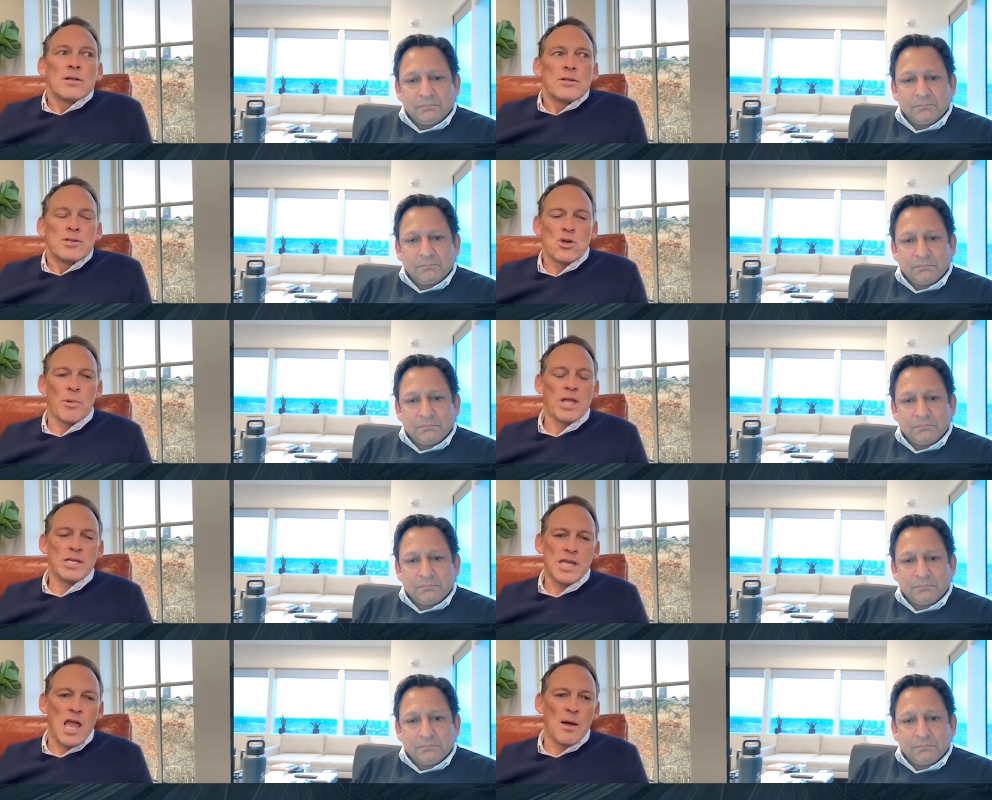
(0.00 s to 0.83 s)
Speaker 1: so many
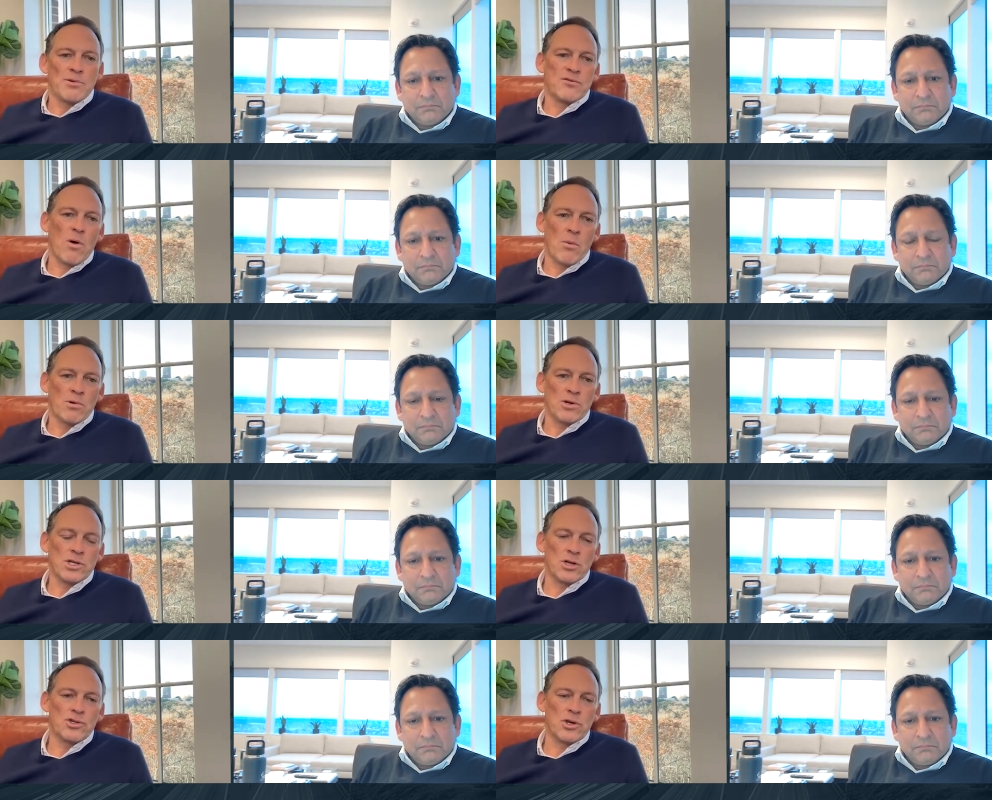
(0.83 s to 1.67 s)
examples of why we're
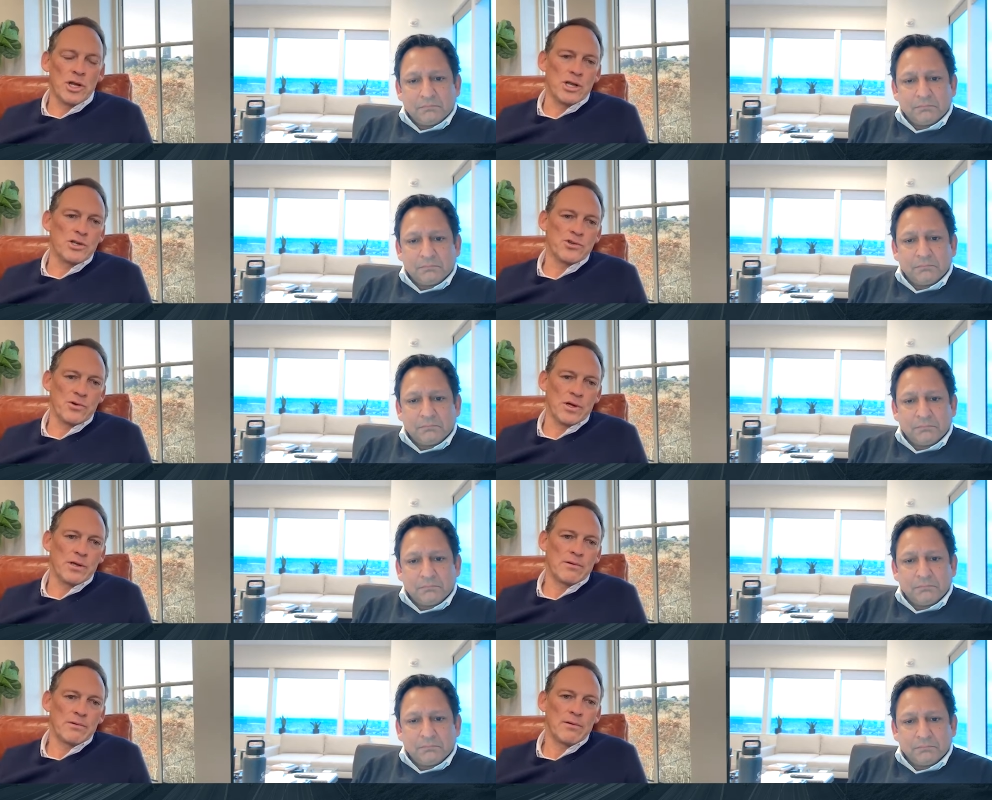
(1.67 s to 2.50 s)
such a good
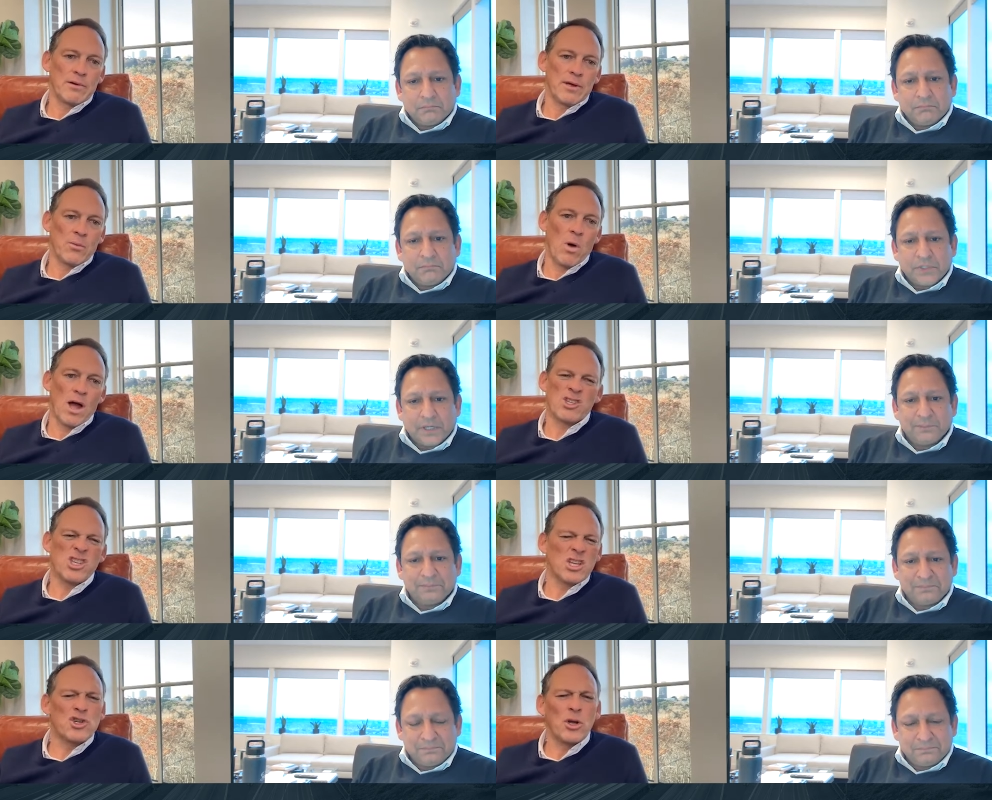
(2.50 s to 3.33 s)
industry and why
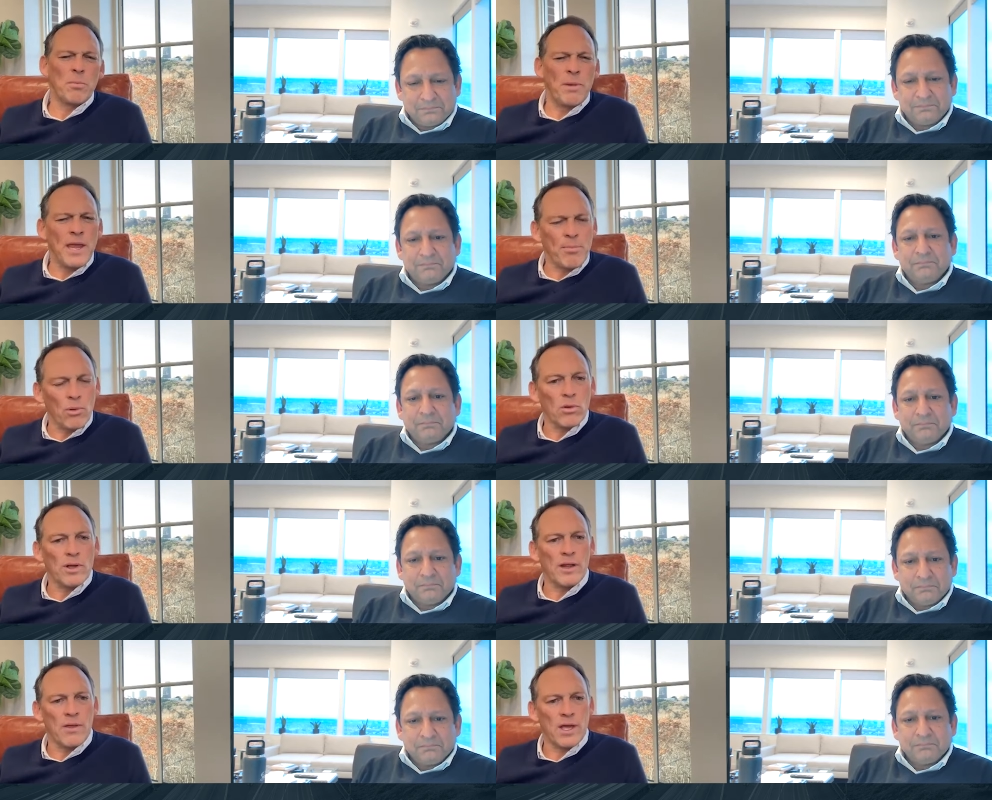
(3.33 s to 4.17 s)
such good
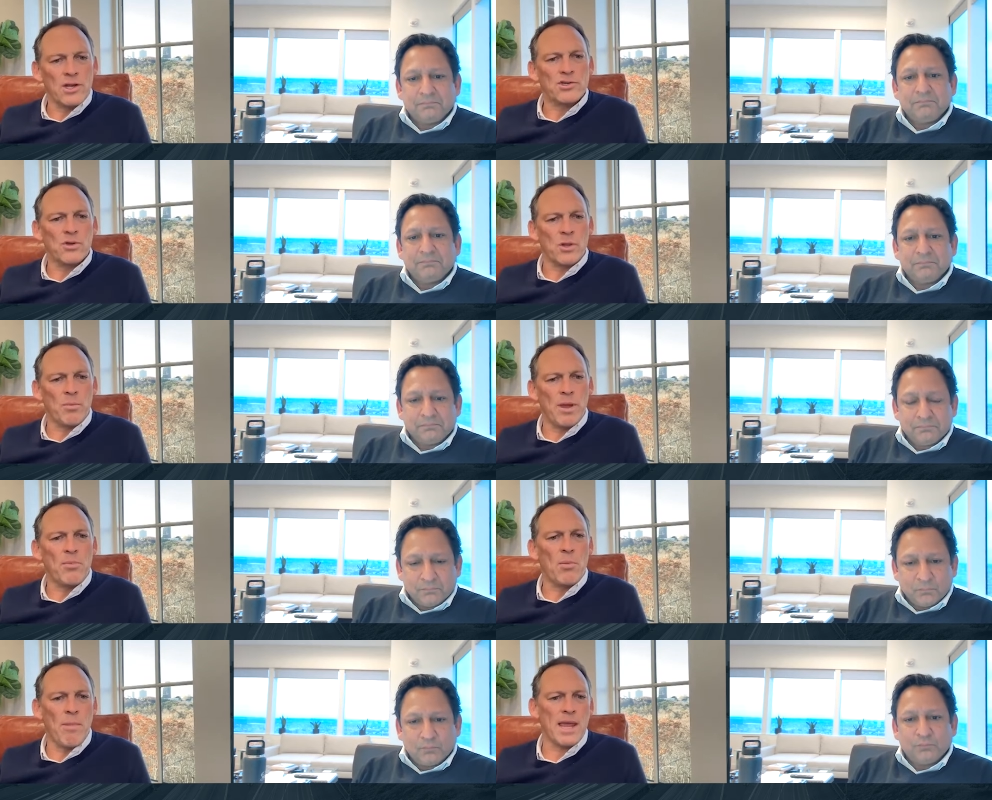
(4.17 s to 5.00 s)
people in the industry. The
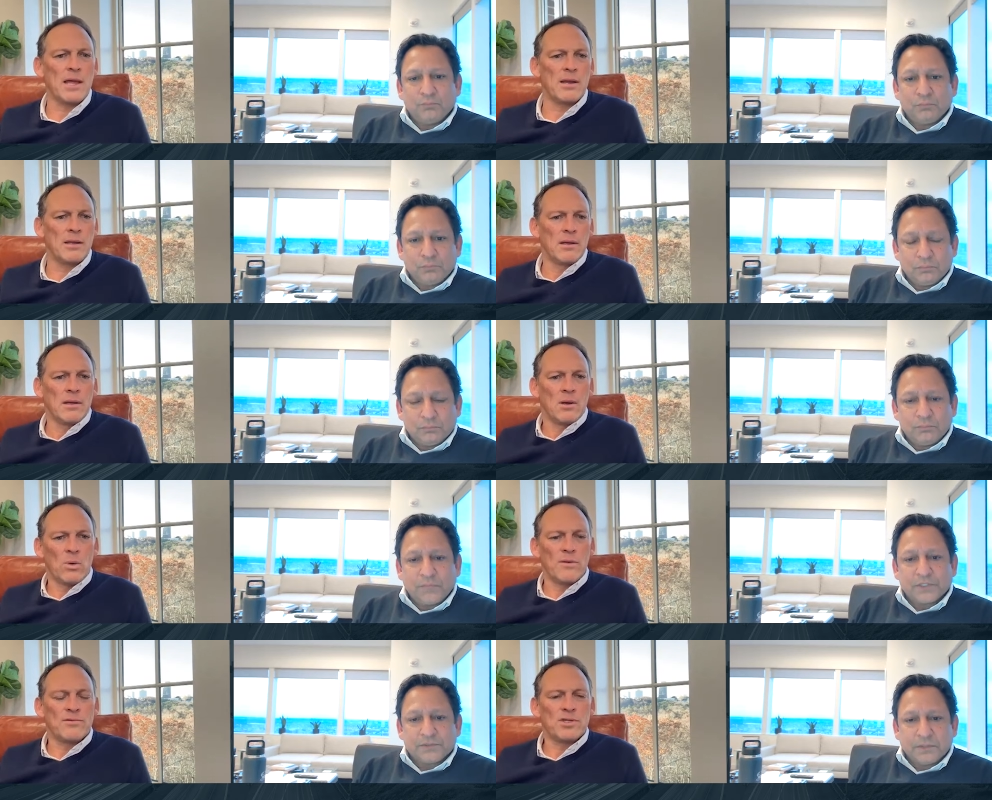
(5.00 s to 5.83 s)
people make it.
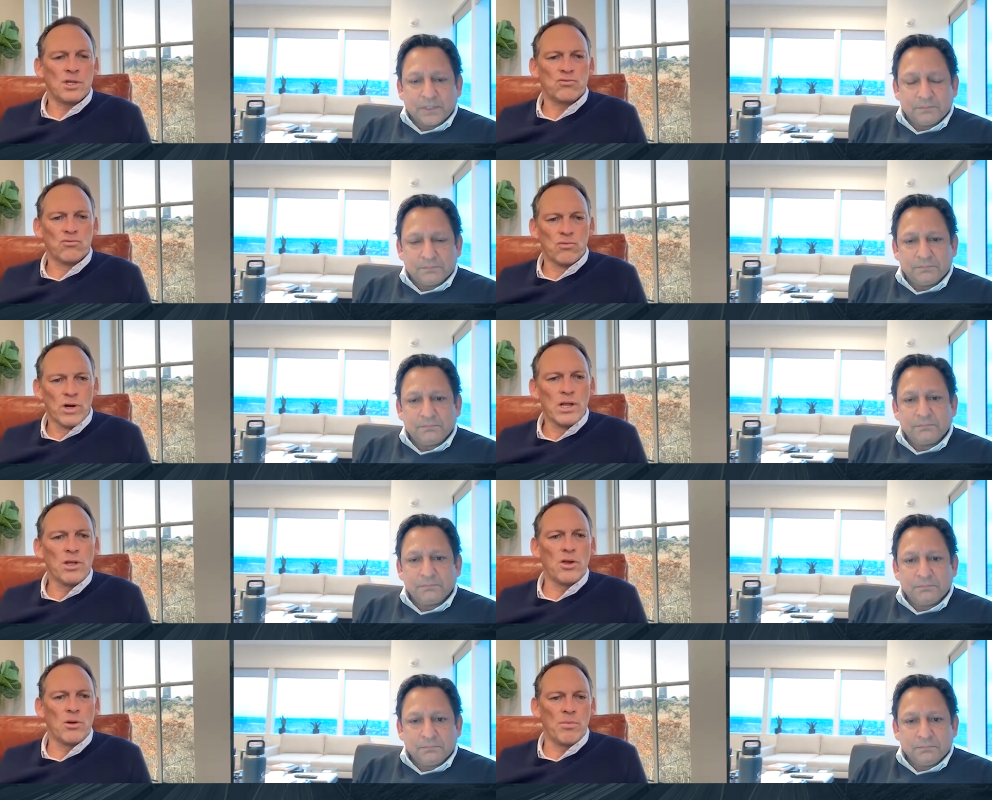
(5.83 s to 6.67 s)
We have
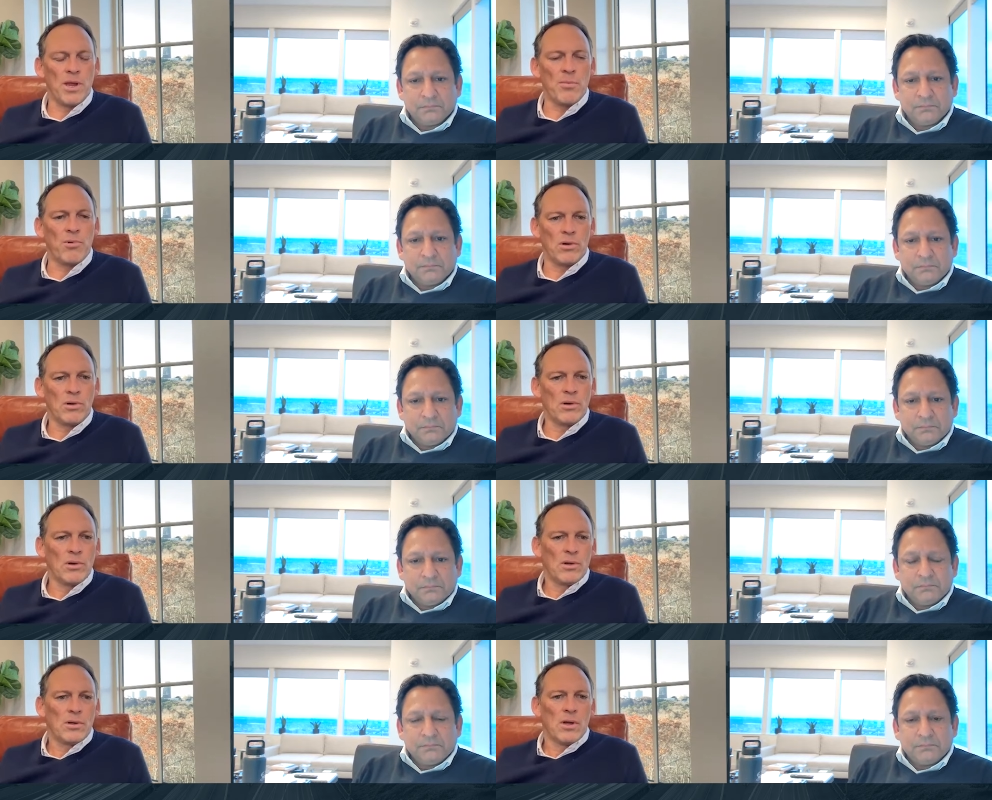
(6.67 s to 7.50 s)
really good people.
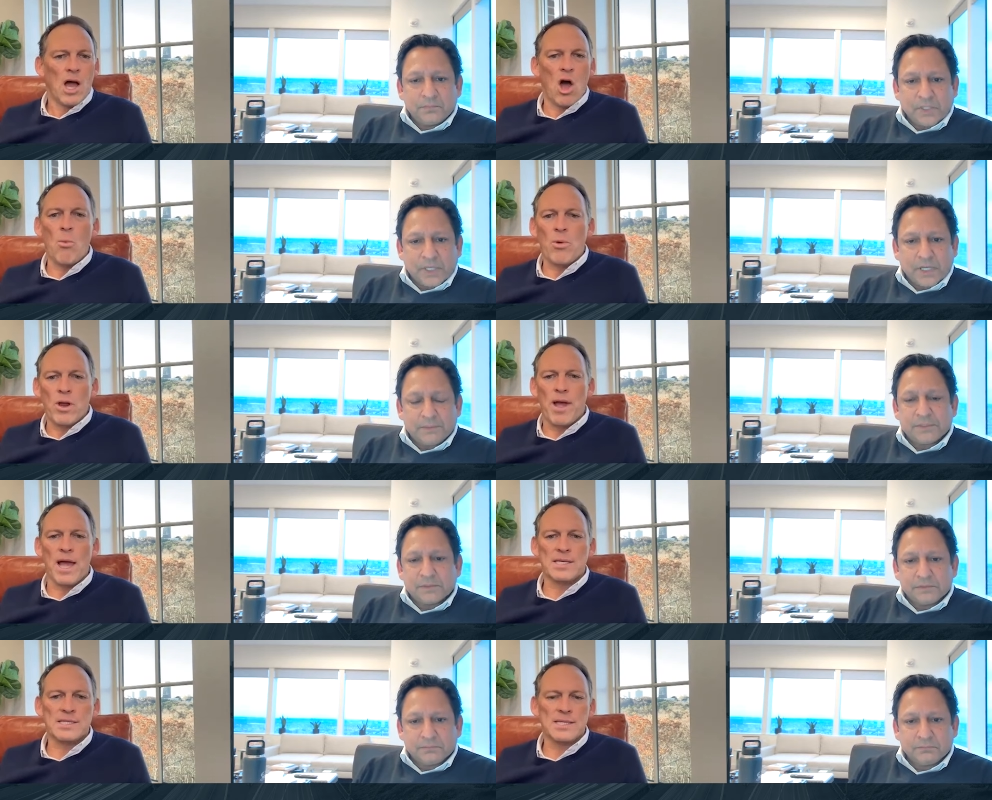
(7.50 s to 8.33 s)
I hope we can
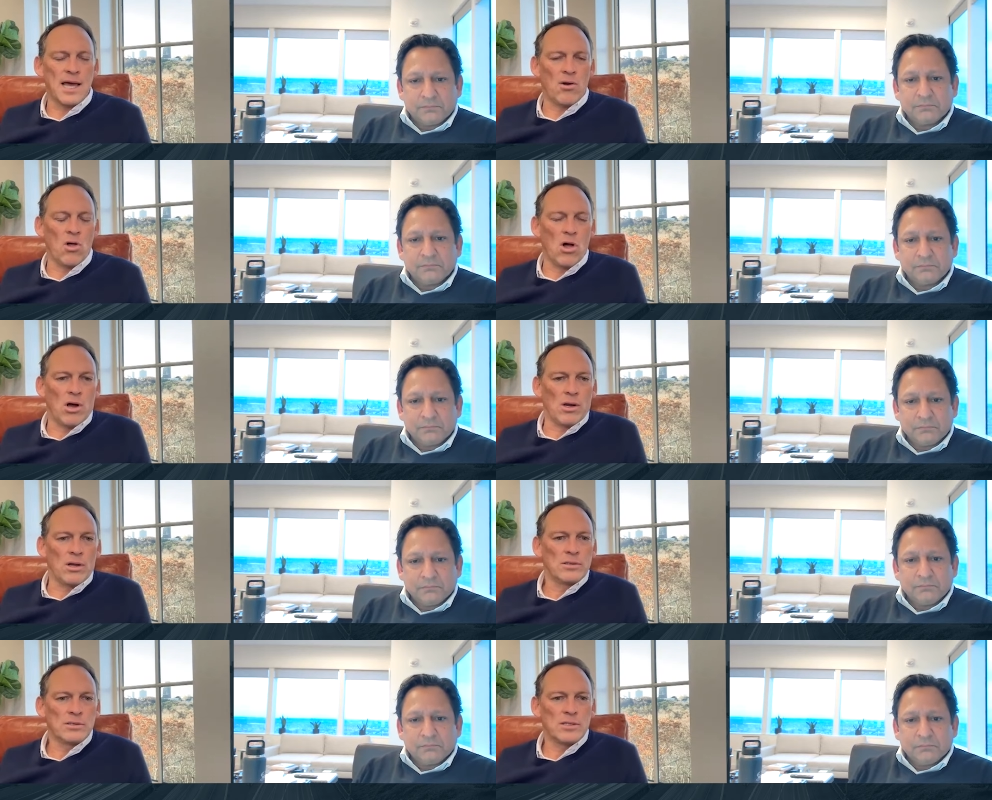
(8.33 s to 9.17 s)
pass that
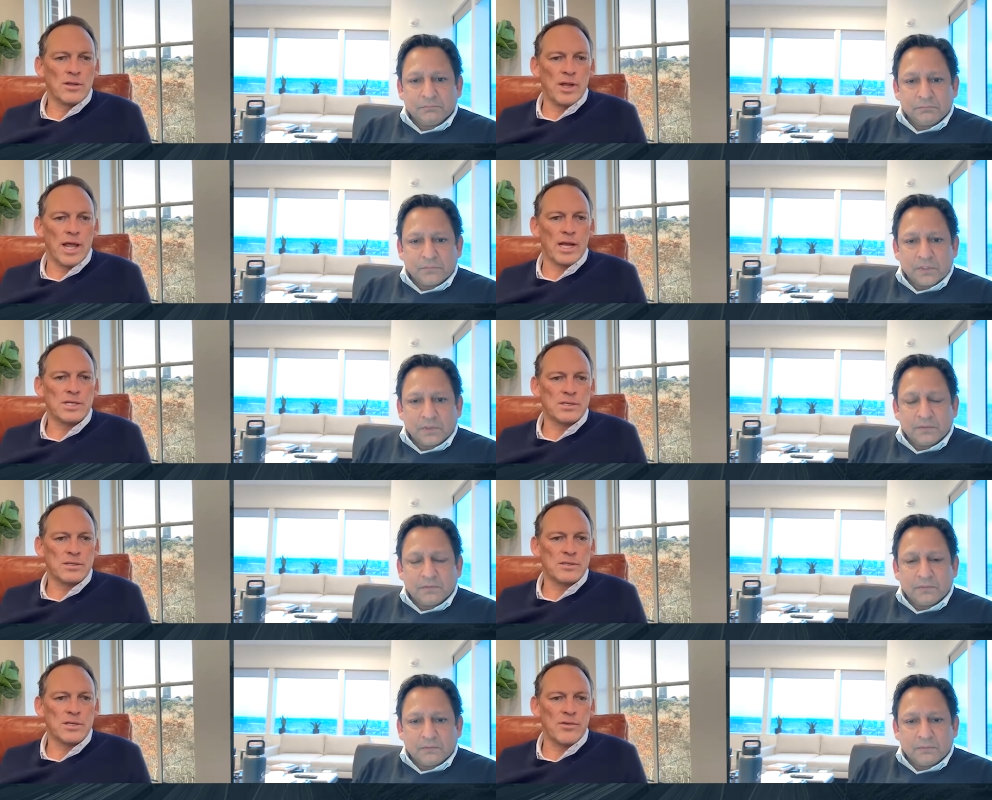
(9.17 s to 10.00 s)
on to the next
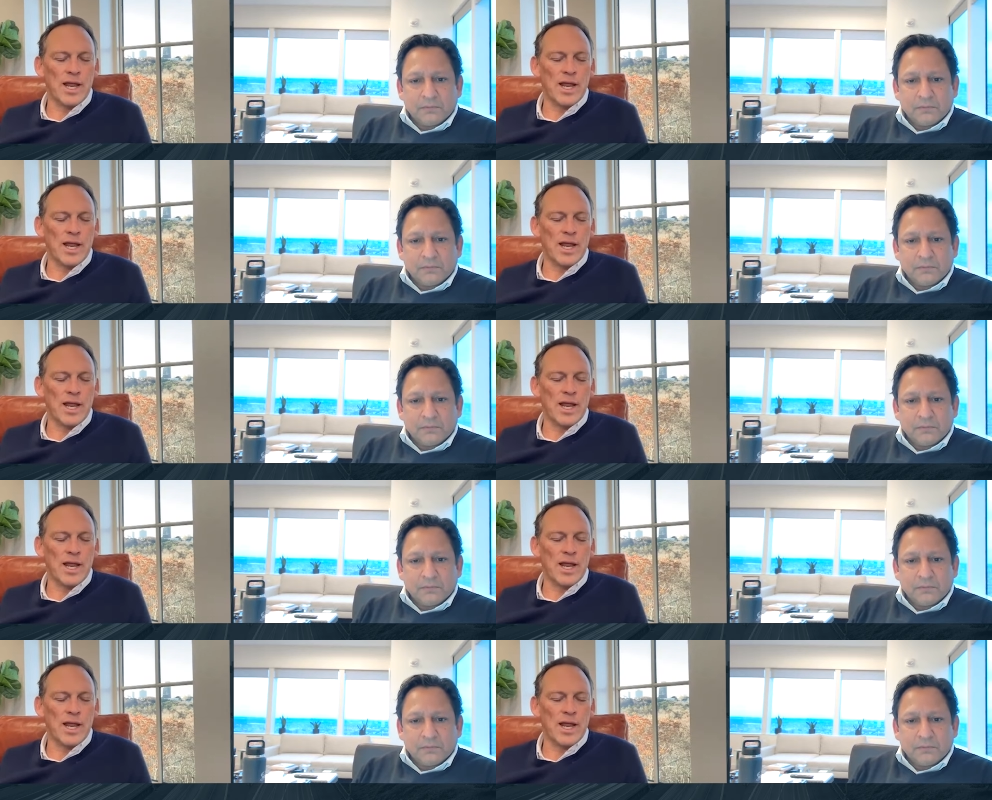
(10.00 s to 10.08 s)
to the